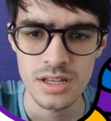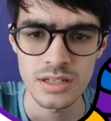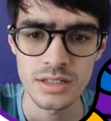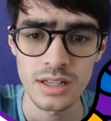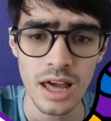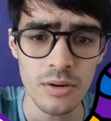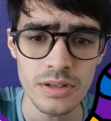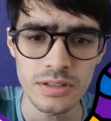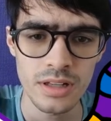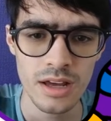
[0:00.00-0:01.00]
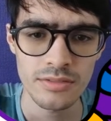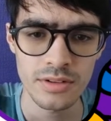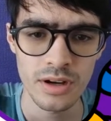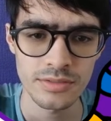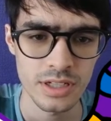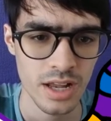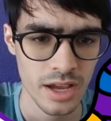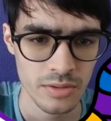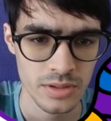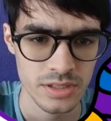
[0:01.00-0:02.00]
The lower the level of the
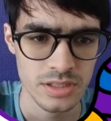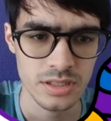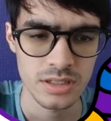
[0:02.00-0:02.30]
language,